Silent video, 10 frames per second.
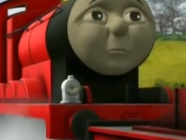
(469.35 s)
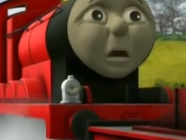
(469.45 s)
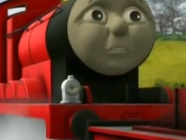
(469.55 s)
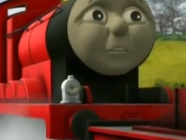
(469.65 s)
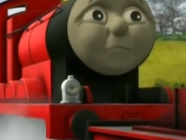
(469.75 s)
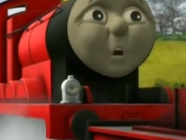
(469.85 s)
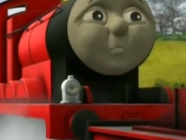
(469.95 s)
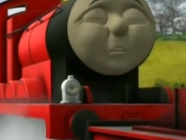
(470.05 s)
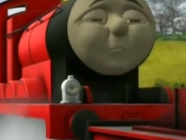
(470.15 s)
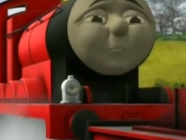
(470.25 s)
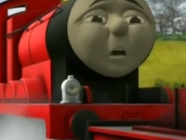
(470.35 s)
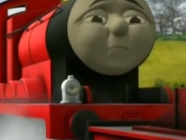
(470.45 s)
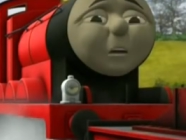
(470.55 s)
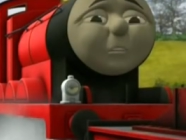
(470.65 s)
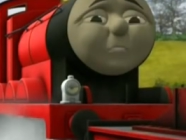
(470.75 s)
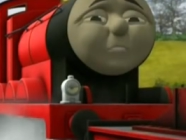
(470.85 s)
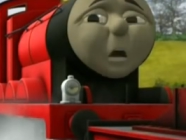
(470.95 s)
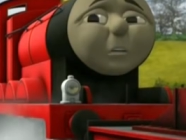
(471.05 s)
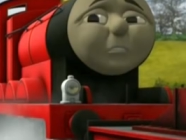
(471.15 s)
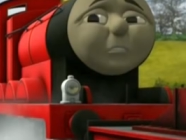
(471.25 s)
I suppose it was my
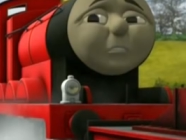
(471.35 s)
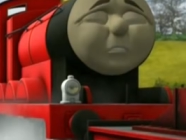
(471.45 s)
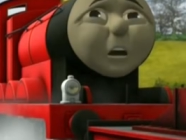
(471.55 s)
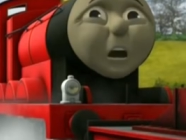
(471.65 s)
fault.